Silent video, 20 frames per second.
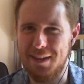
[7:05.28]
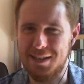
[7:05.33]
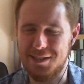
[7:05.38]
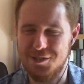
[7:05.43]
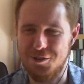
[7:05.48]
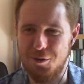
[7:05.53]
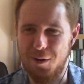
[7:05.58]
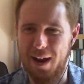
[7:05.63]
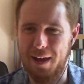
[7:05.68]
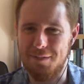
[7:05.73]

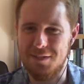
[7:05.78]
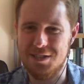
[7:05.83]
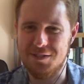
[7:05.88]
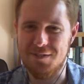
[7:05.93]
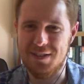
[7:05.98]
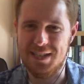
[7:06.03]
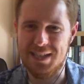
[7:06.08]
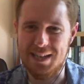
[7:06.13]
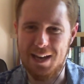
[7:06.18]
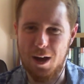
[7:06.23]
things throughout this
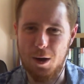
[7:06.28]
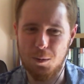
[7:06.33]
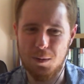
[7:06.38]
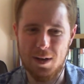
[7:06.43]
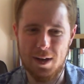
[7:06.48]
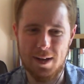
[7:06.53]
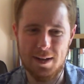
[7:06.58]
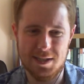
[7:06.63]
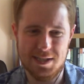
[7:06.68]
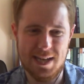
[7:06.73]
video.
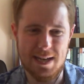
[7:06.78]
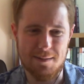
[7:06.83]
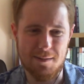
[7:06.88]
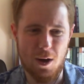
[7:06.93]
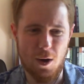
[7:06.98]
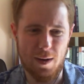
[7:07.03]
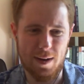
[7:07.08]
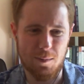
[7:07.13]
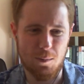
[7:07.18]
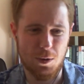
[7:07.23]
Let's keep
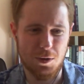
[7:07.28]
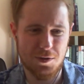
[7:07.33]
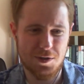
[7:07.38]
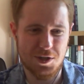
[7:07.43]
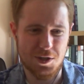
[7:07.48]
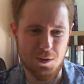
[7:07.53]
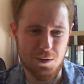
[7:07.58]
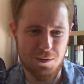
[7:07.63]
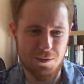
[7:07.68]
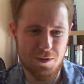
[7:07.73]
going. 1,
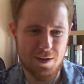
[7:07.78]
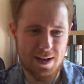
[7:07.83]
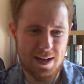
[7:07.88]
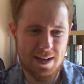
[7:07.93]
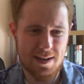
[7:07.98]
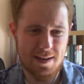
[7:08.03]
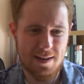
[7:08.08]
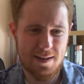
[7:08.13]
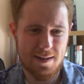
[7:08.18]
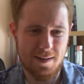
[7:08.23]
2,
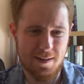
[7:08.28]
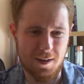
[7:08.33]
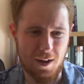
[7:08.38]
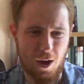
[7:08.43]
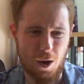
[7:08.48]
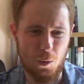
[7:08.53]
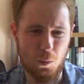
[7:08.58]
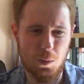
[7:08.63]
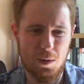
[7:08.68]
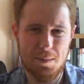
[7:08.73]
3,
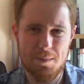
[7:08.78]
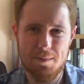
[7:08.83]
go.